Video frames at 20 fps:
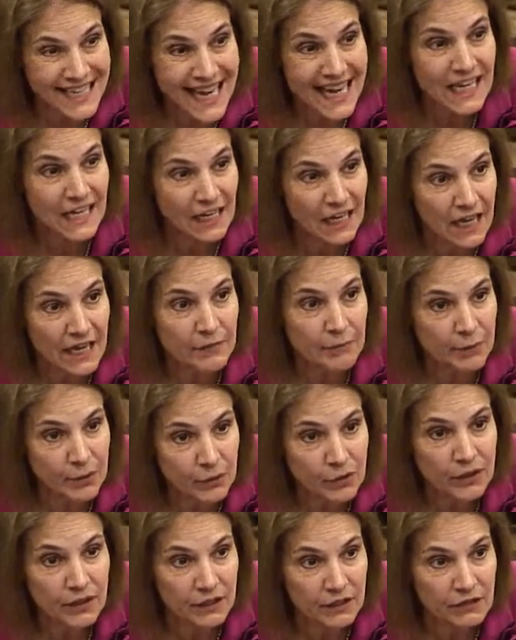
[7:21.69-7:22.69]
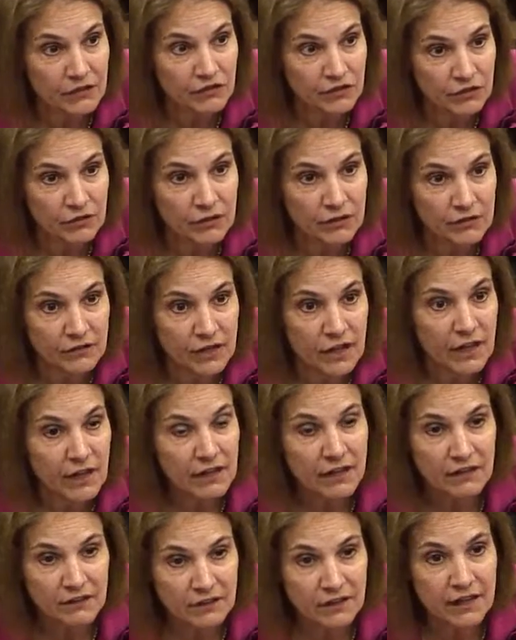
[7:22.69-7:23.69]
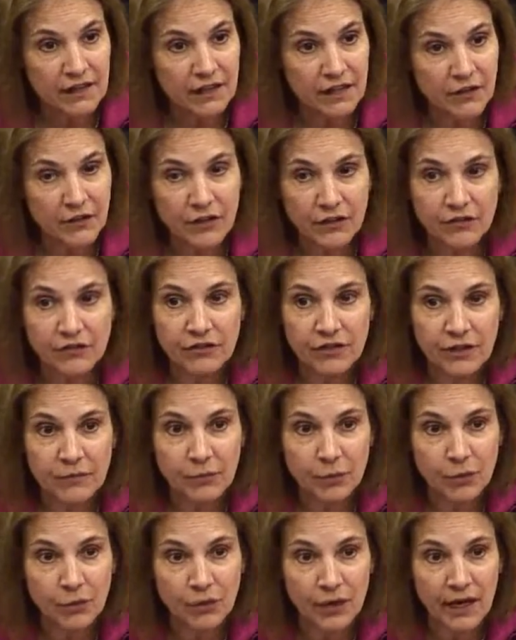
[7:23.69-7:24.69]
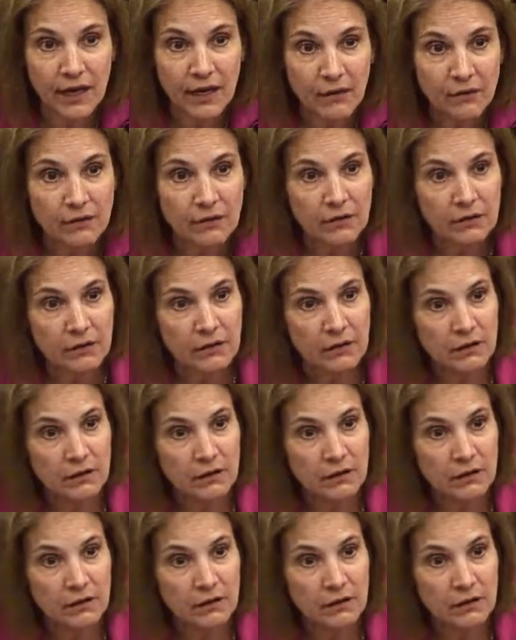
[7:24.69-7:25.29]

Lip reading: get liability insurance because the carriers had pulled out.